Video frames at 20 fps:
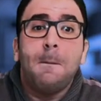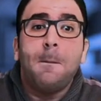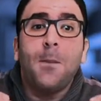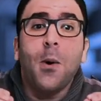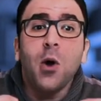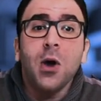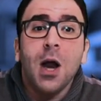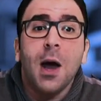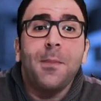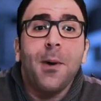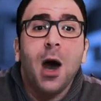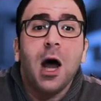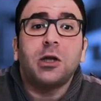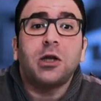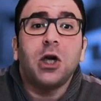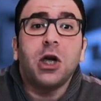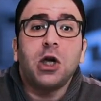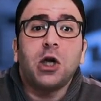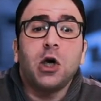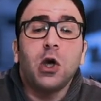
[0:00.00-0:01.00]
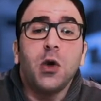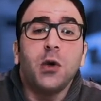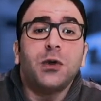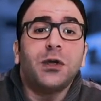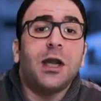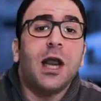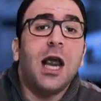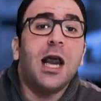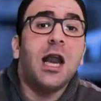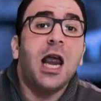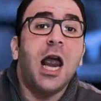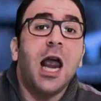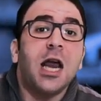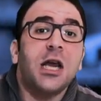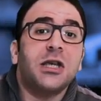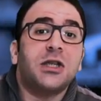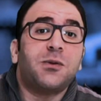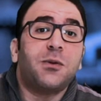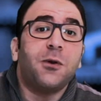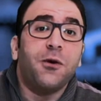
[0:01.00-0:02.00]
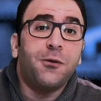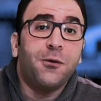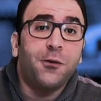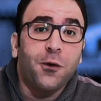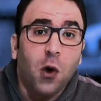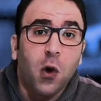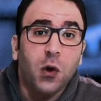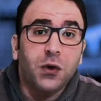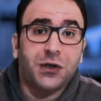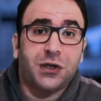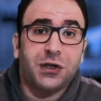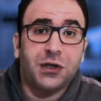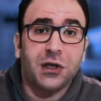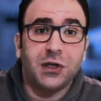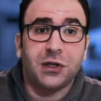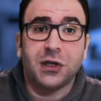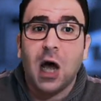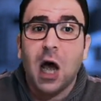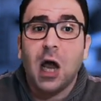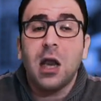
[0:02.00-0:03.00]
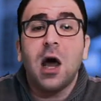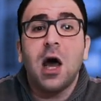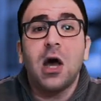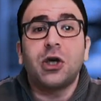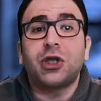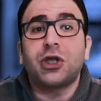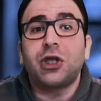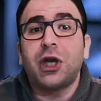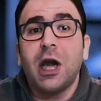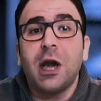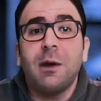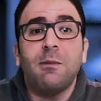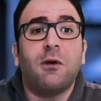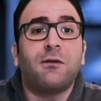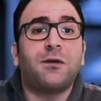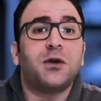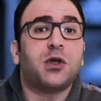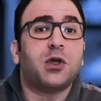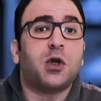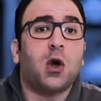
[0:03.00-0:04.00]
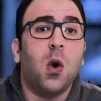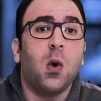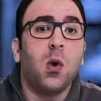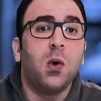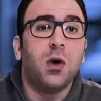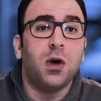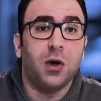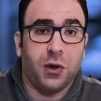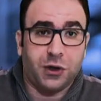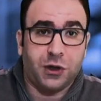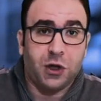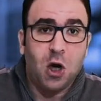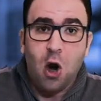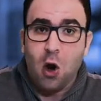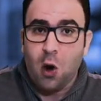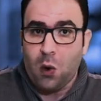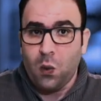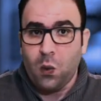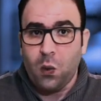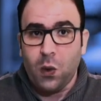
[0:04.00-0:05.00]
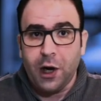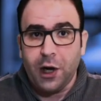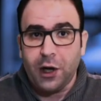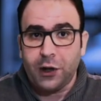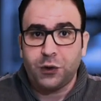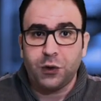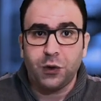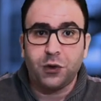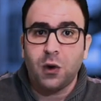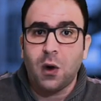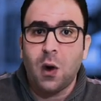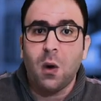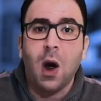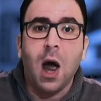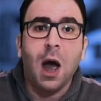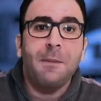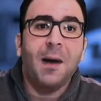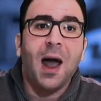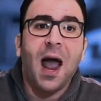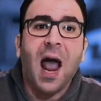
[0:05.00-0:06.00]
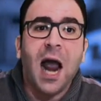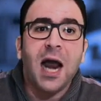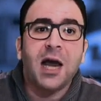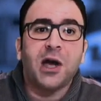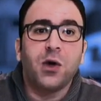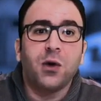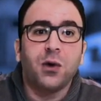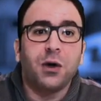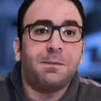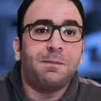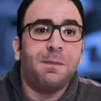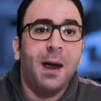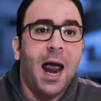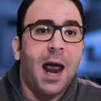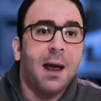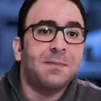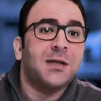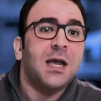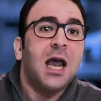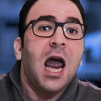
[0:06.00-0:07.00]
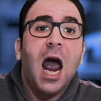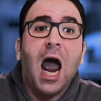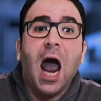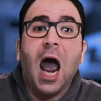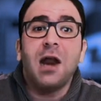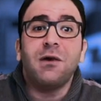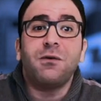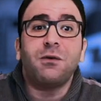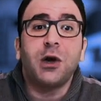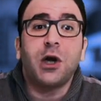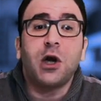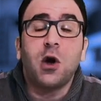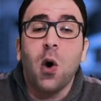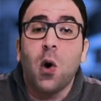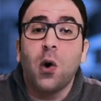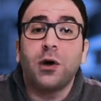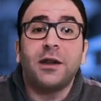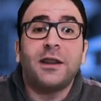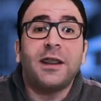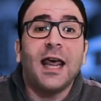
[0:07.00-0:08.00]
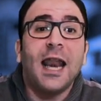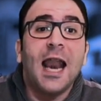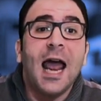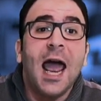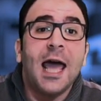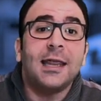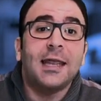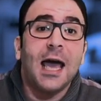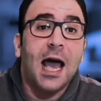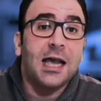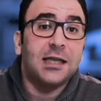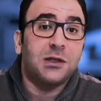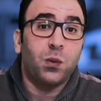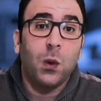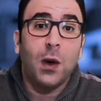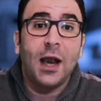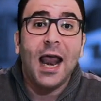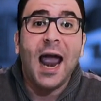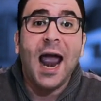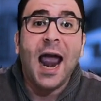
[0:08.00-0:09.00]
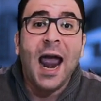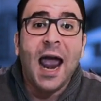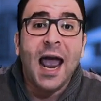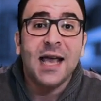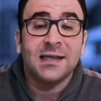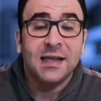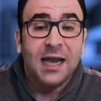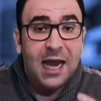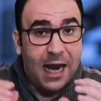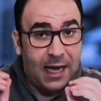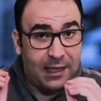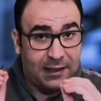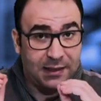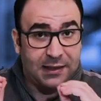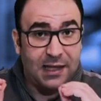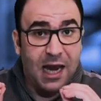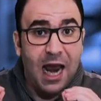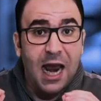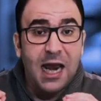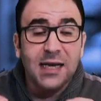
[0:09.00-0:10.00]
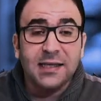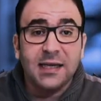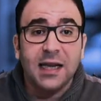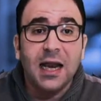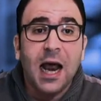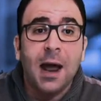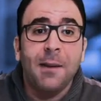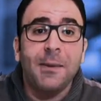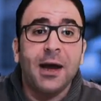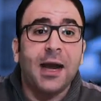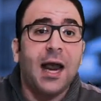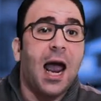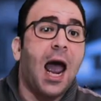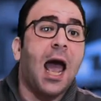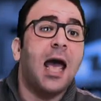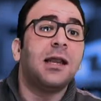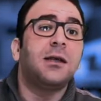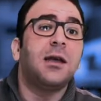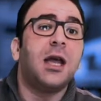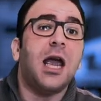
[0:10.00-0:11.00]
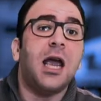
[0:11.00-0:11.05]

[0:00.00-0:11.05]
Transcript: Bonaparte included in his forces a large team of scholars who were to draw up accurate maps and record the land as well as its Islamic and